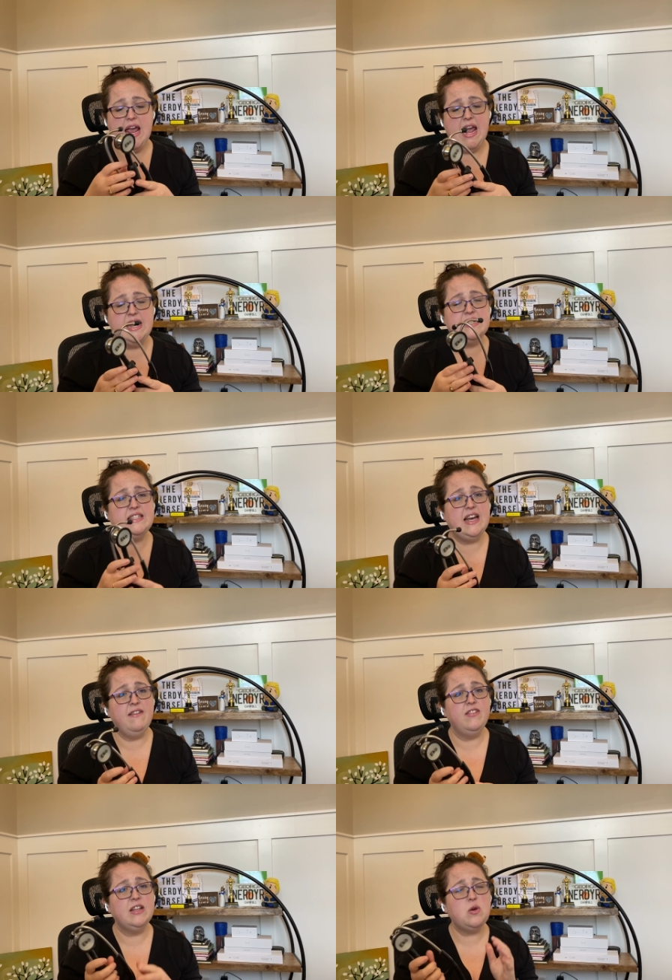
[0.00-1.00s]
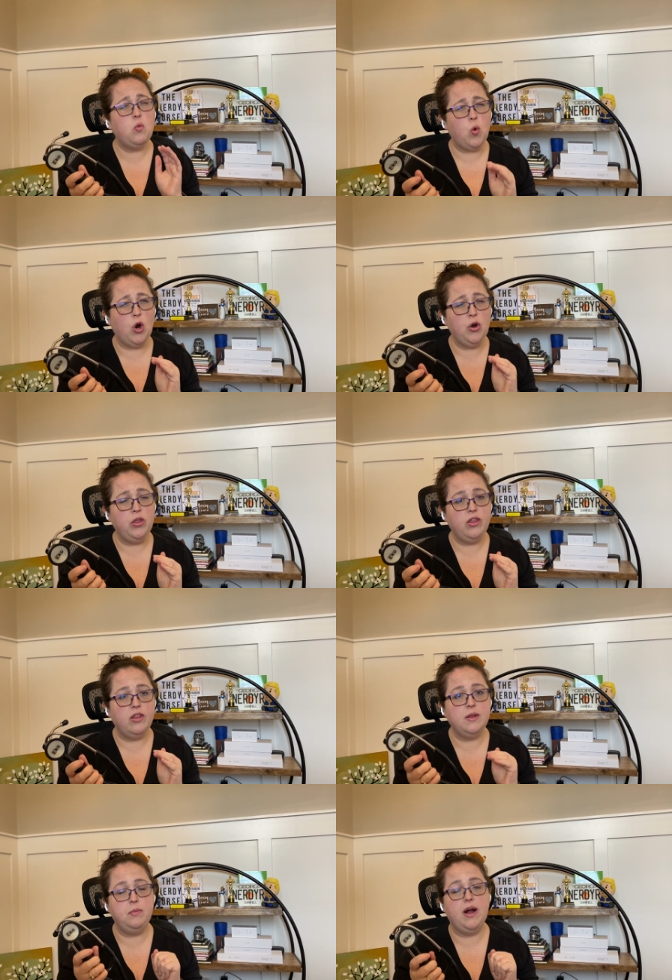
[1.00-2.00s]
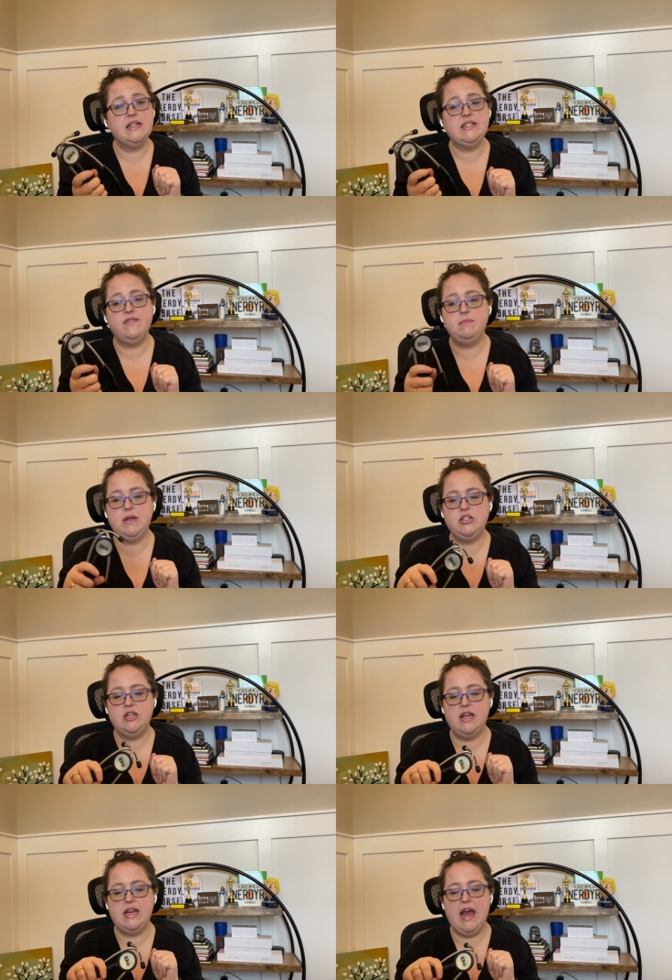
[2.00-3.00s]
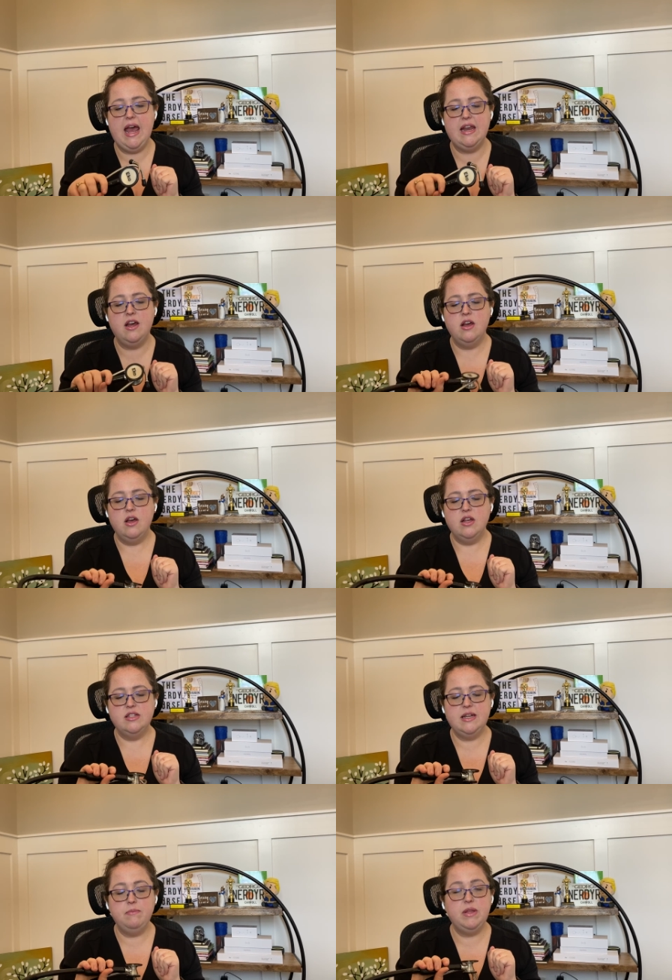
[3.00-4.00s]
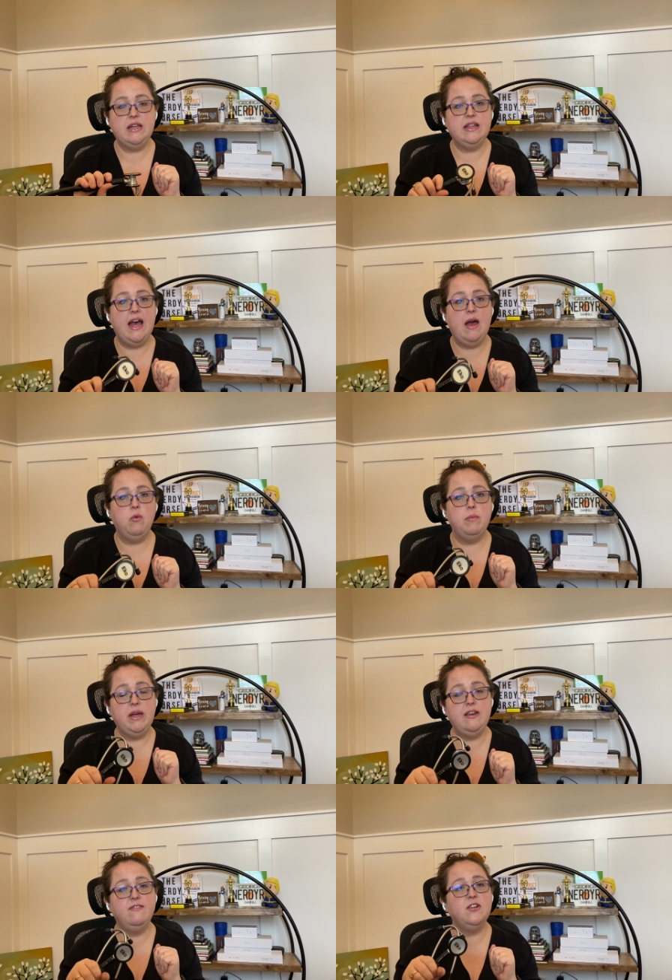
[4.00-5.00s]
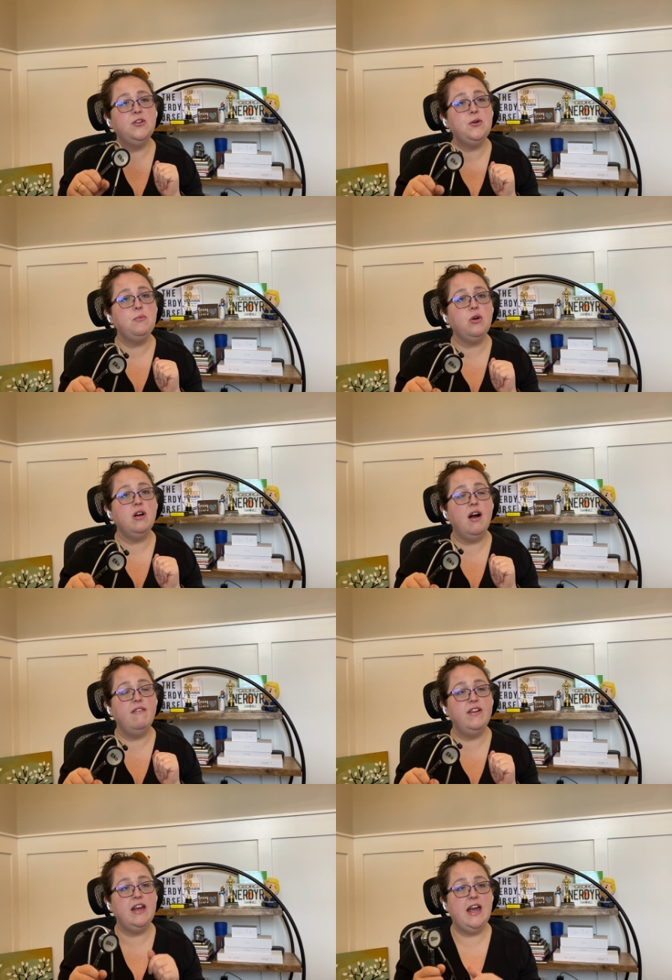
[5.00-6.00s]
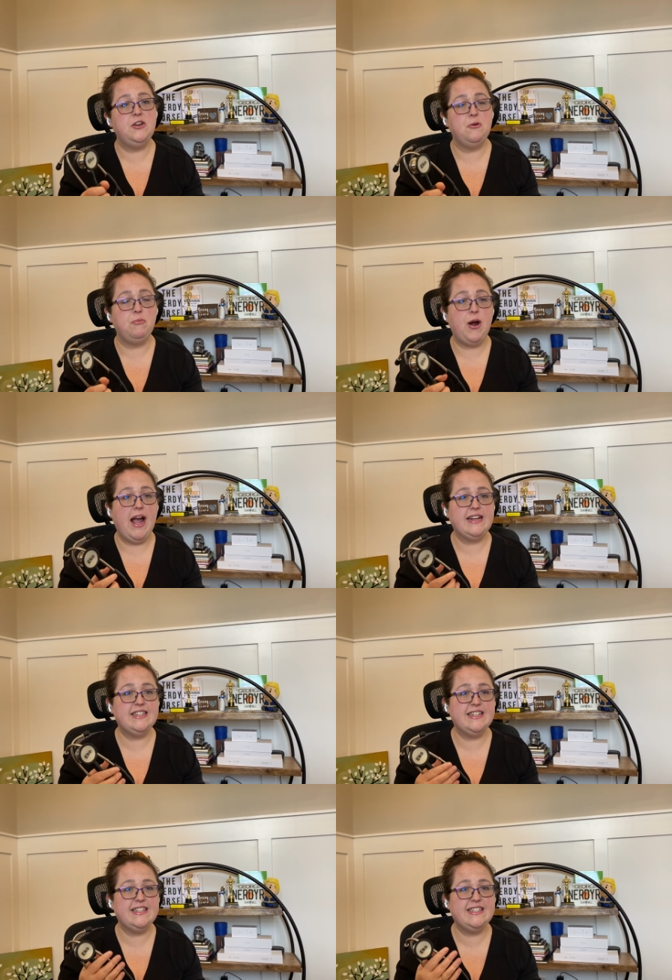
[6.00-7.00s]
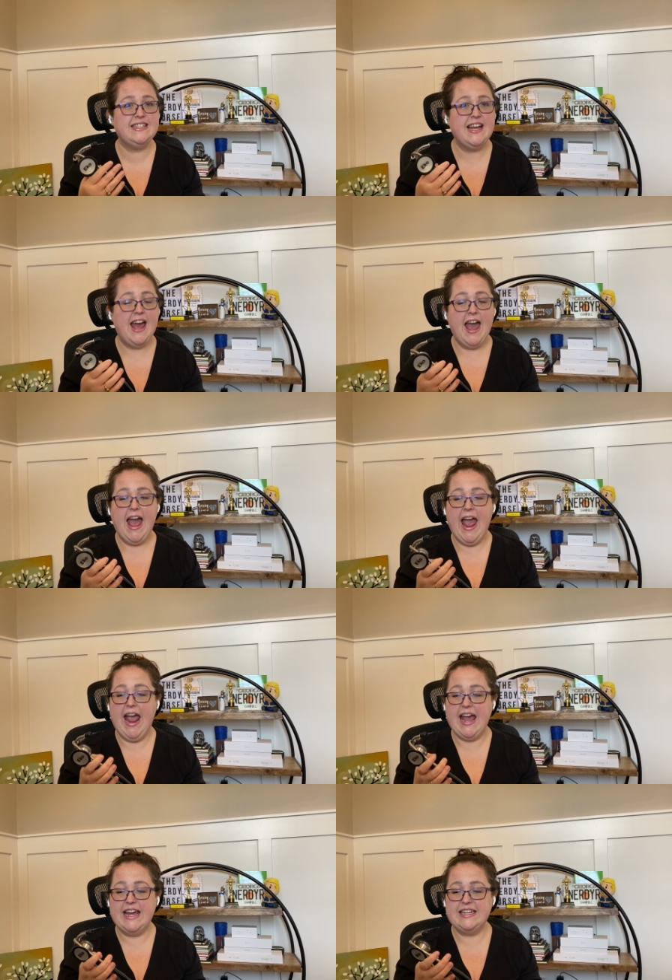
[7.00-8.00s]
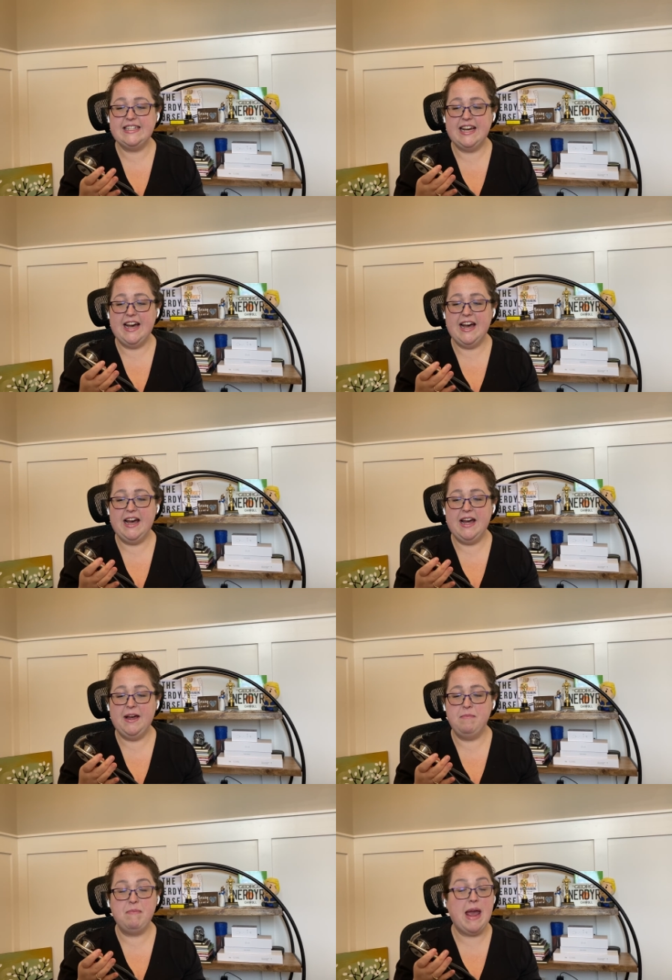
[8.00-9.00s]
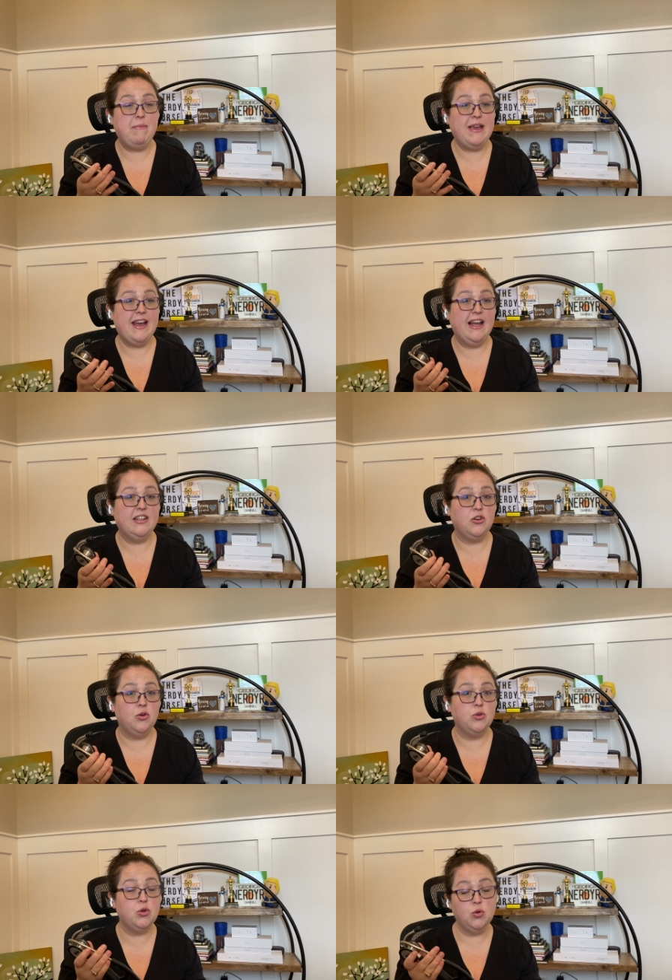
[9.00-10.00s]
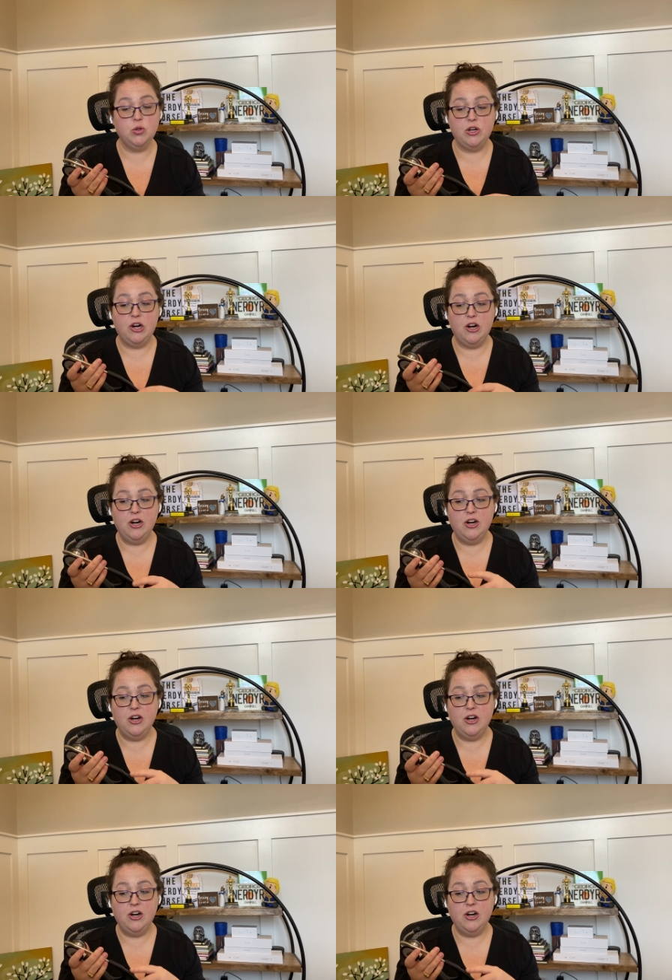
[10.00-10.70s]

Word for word: it is definitely worth the price of admission and something that will make you feel a little more confident in your practice and uh, maybe a little cooler,